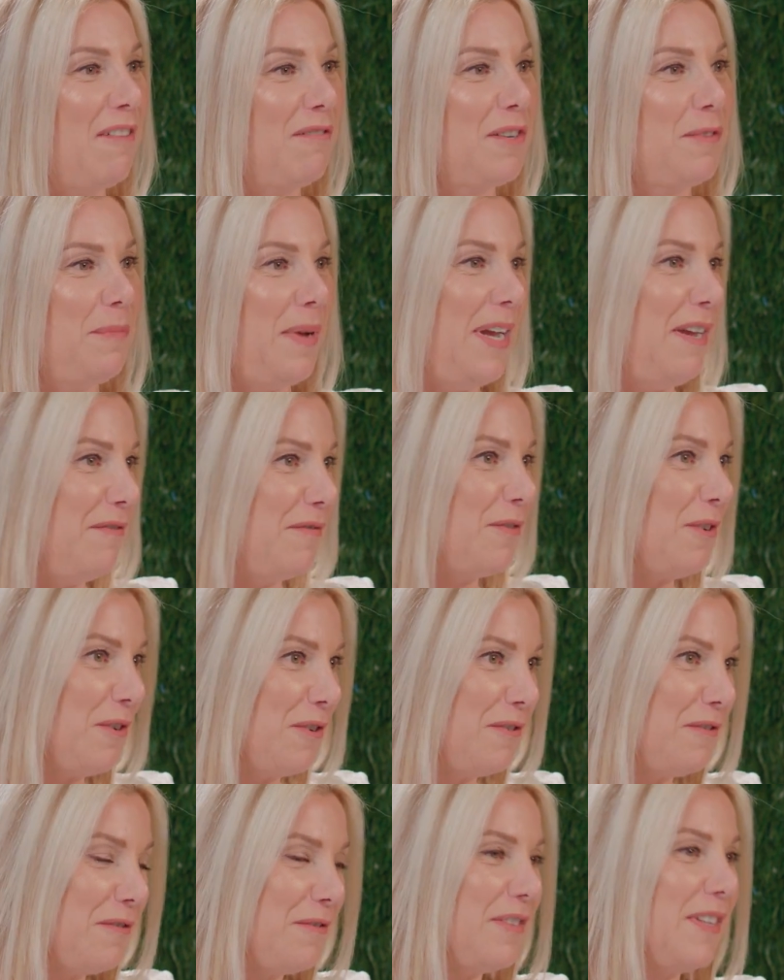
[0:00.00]
have to pay
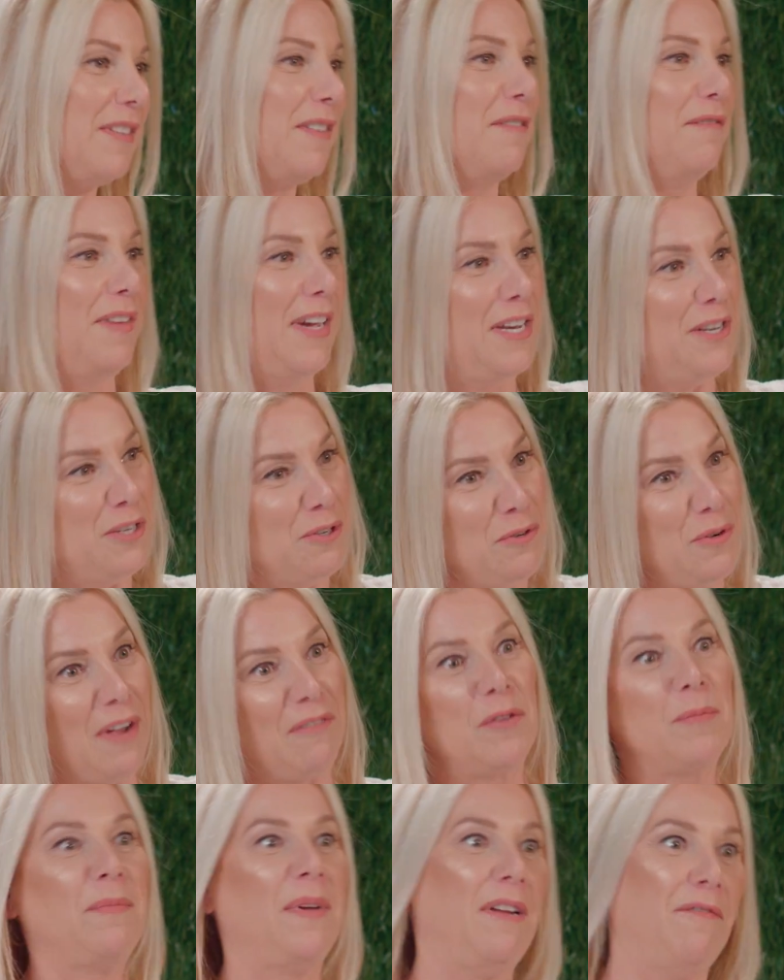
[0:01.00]
for the venue, you
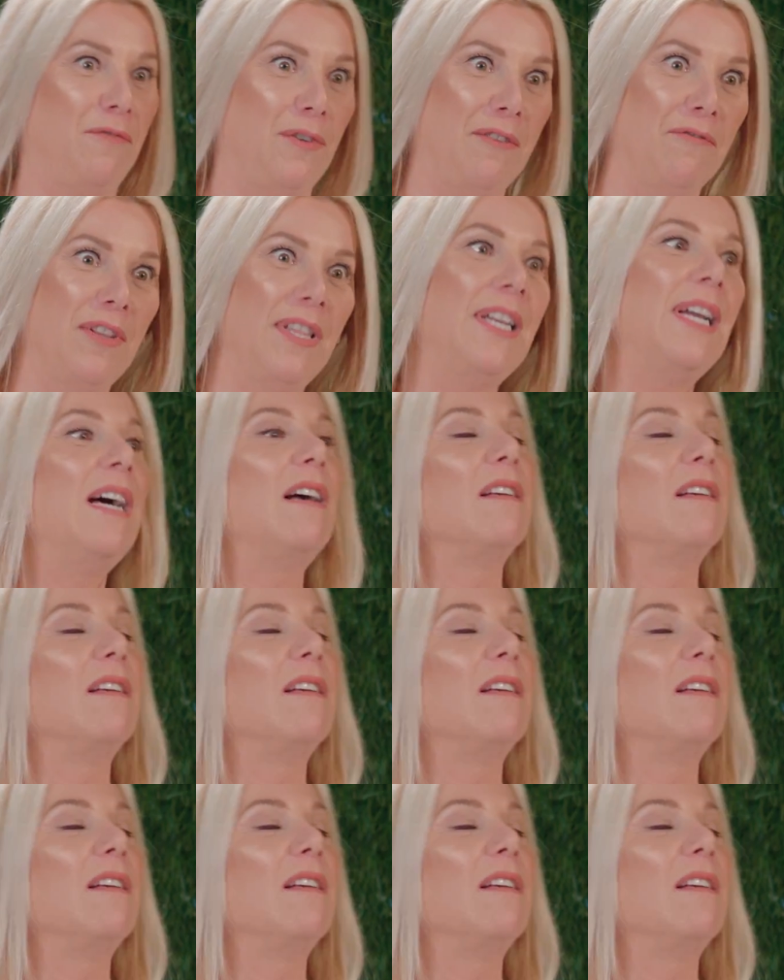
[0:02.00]
have to pay for everything